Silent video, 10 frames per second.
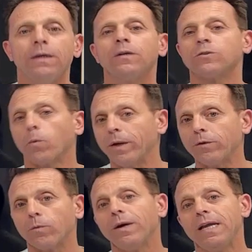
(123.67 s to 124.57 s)
So
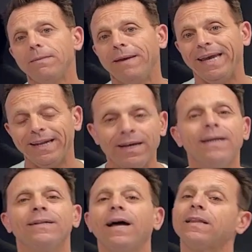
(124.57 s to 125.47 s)
window, it means
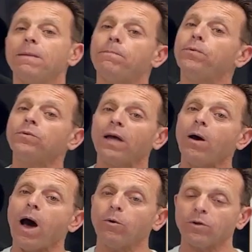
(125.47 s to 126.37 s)
that he put
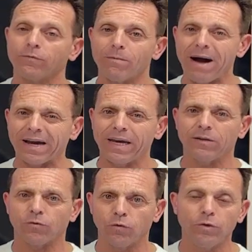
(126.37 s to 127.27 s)
out of the
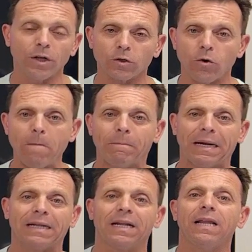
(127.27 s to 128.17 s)
market to not
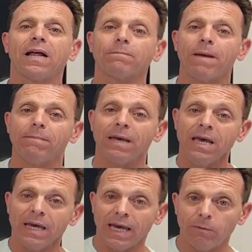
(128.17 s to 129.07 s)
completely, that maybe
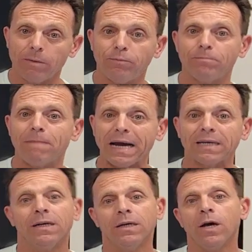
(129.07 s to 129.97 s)
he will put back
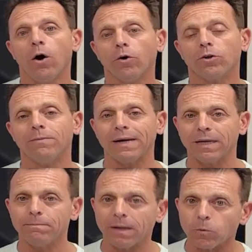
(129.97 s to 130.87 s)
on the
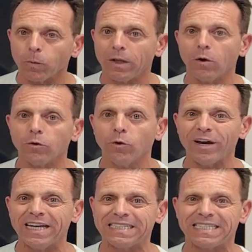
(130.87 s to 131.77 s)
market, but we don't know
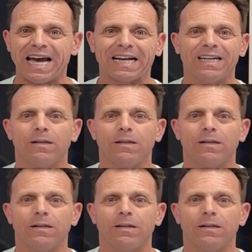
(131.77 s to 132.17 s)
exactly.